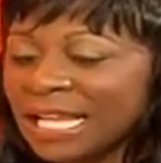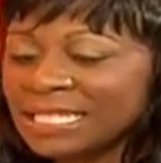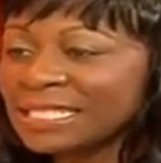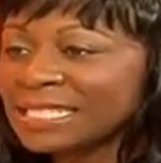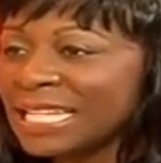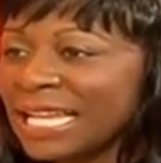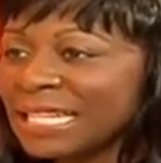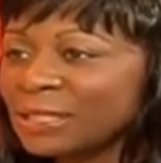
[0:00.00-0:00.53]
and
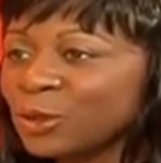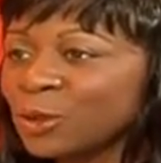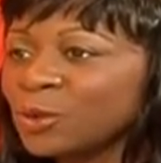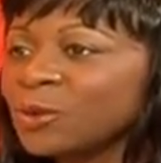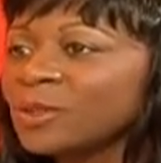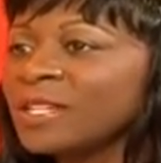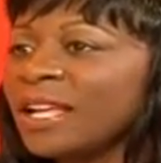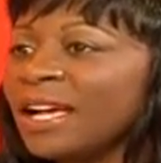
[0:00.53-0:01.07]

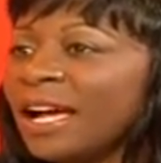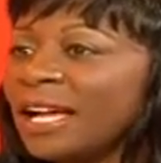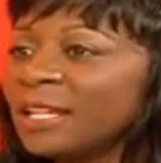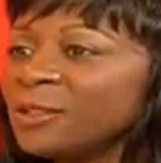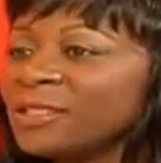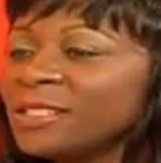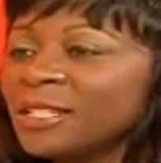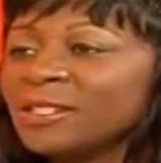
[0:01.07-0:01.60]
sandals,
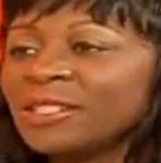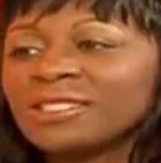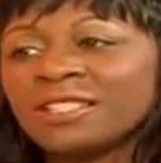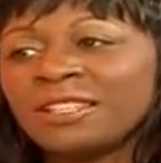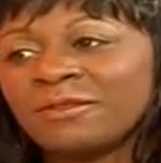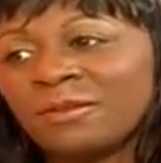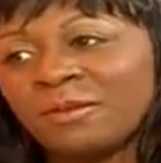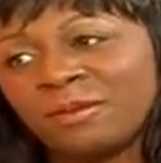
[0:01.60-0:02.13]
and you say to
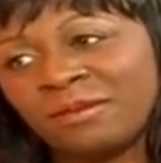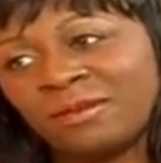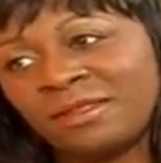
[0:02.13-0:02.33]
yourself,